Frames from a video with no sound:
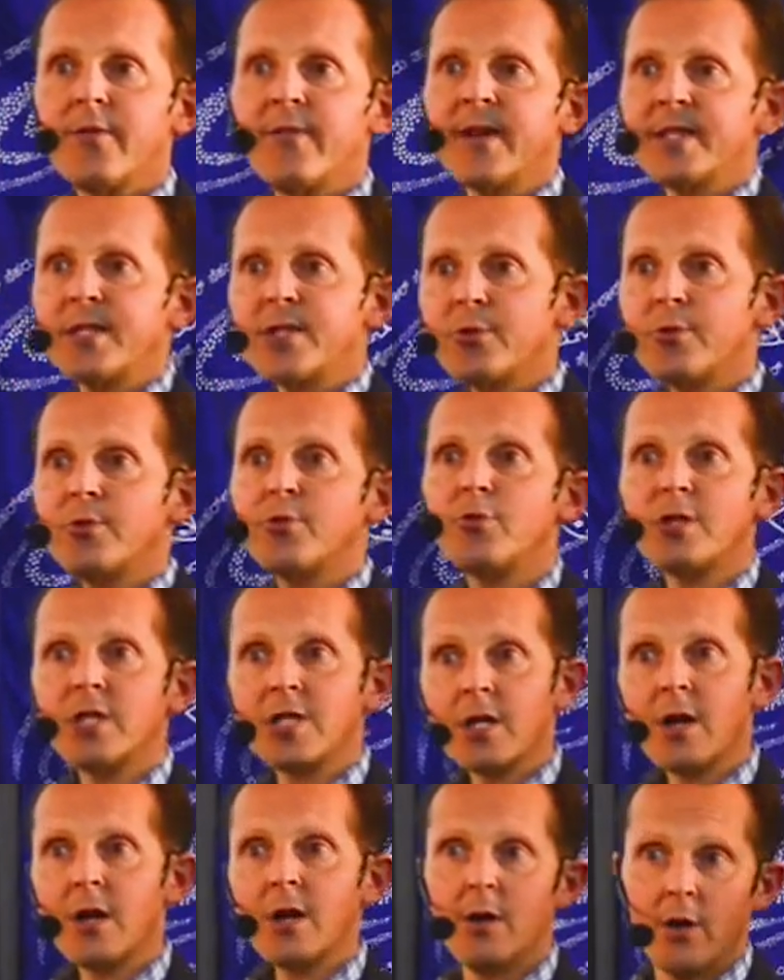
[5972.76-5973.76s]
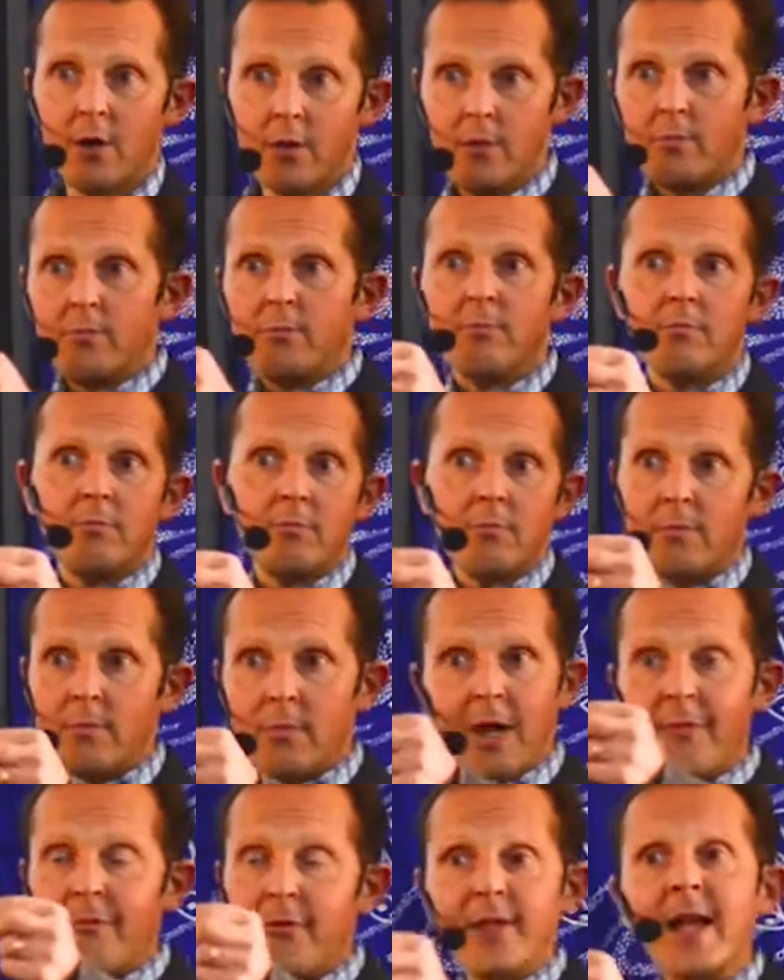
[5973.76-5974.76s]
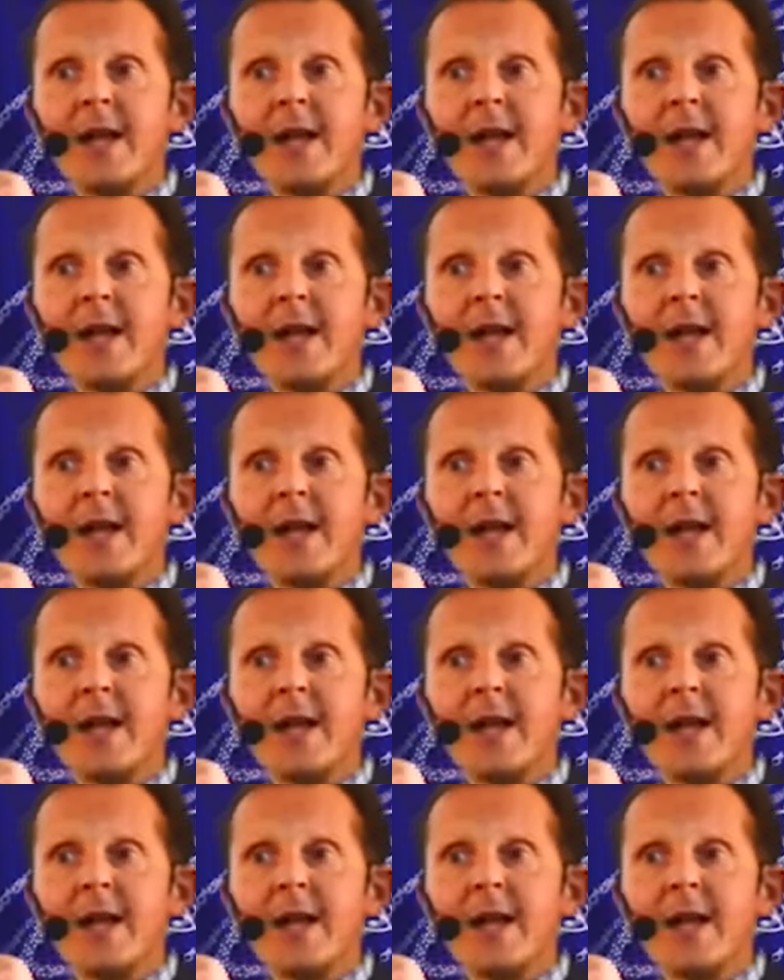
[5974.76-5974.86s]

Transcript: of asteroids which are, have a